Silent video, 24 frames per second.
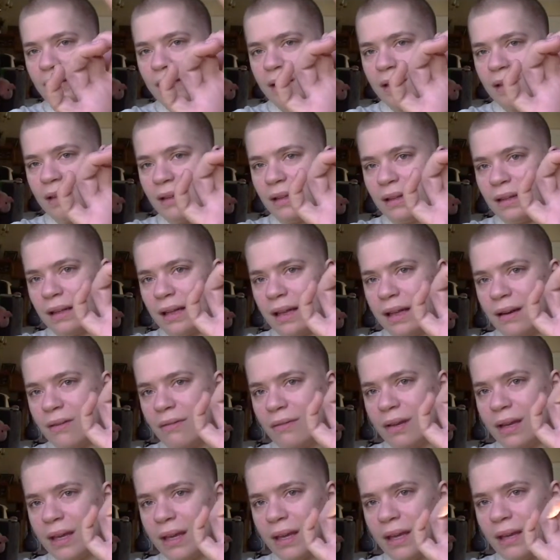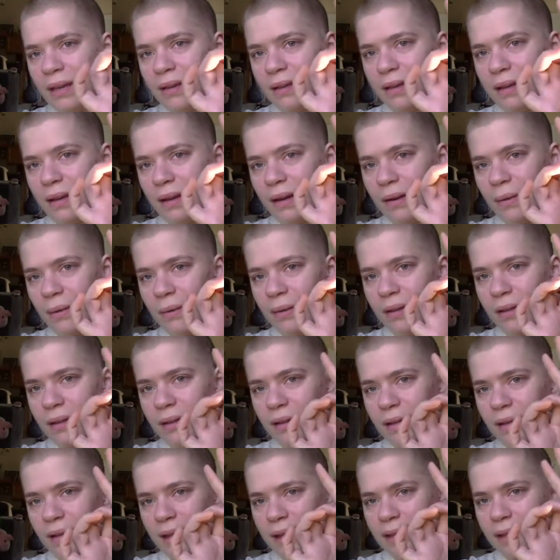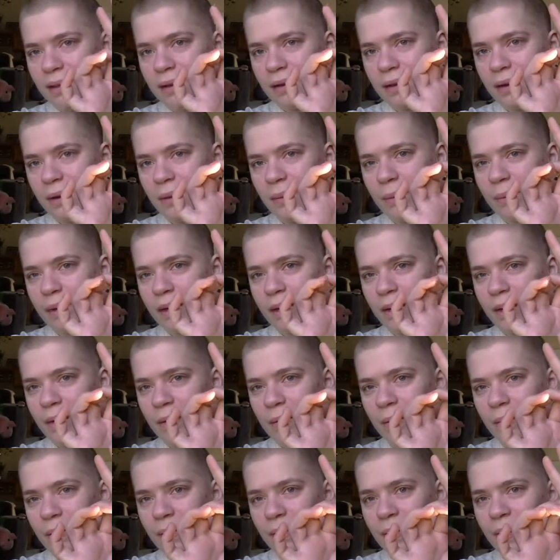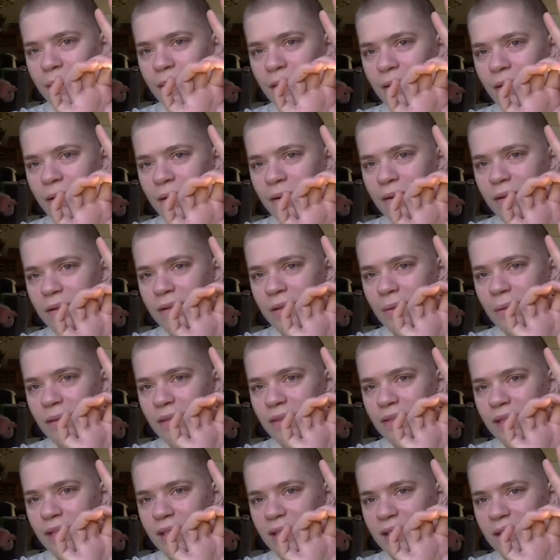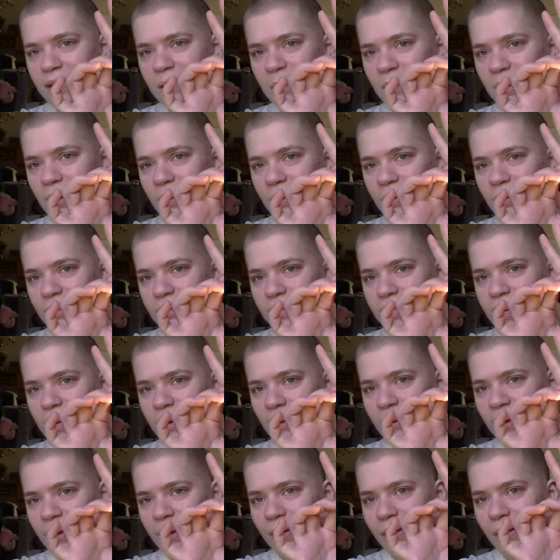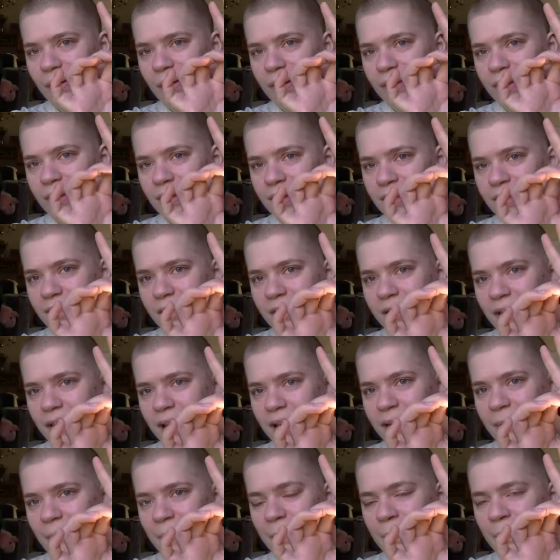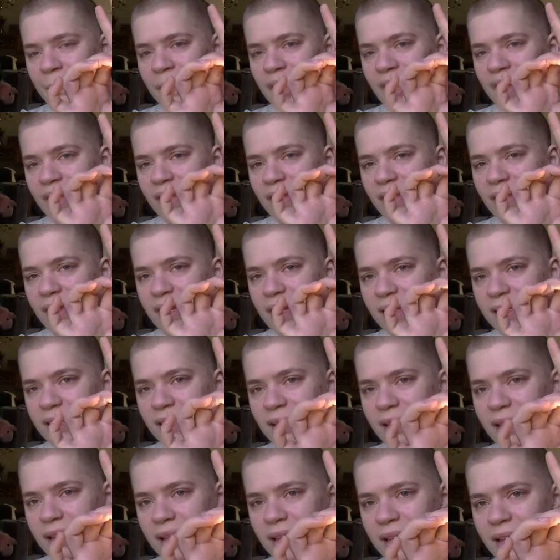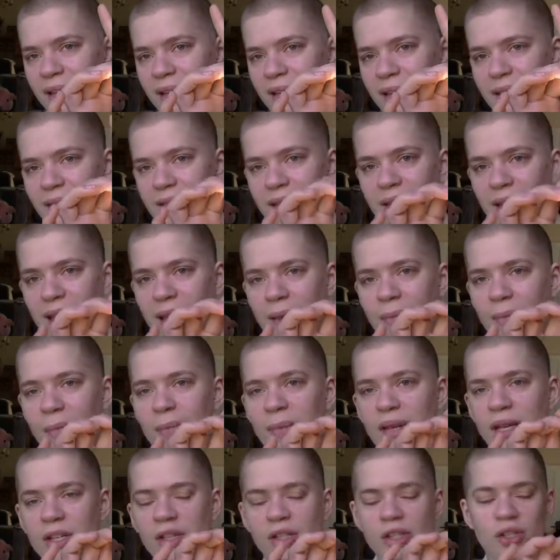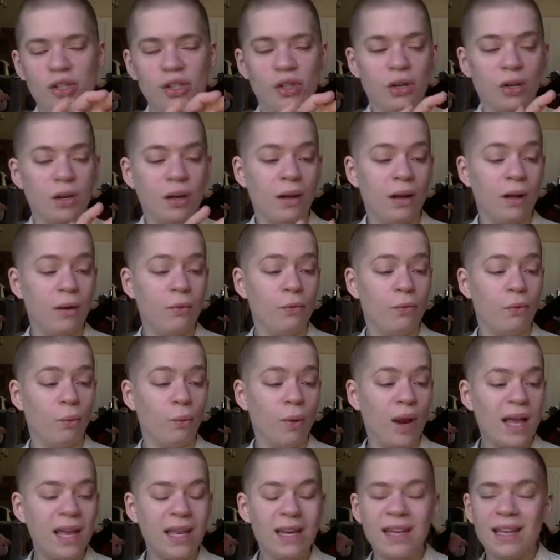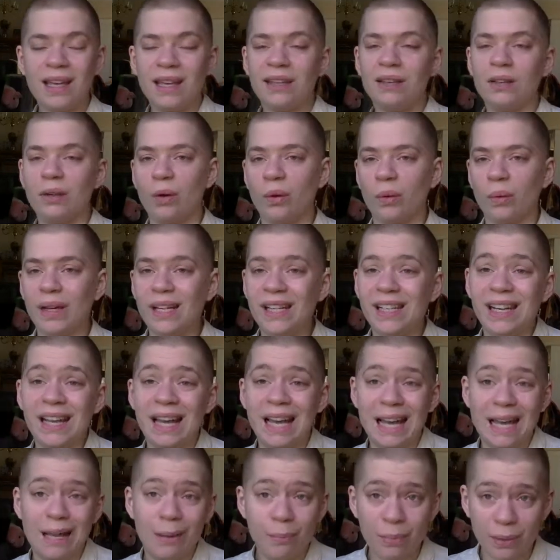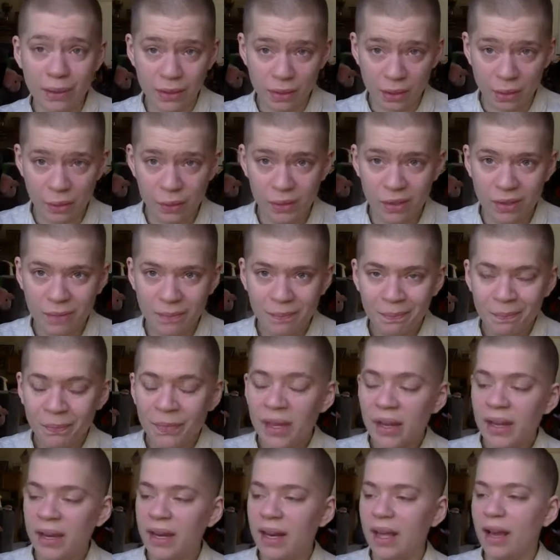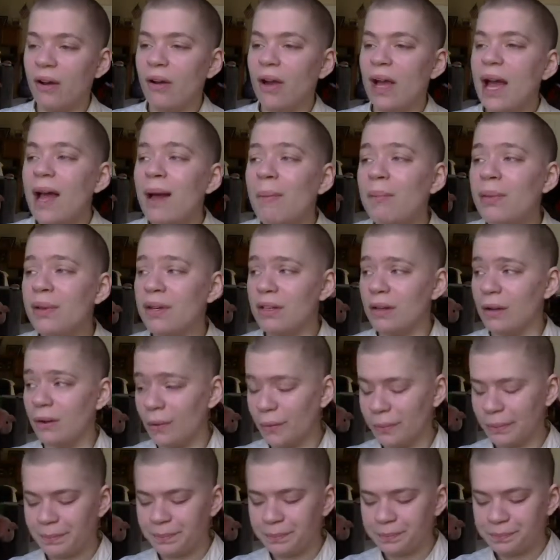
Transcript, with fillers: it in the light if I can. Can I hold it in the light? There we go. You can sort of see the sparkles there when I hold it in the sunlight. This is a mixture of red and green epidote. Now, epidote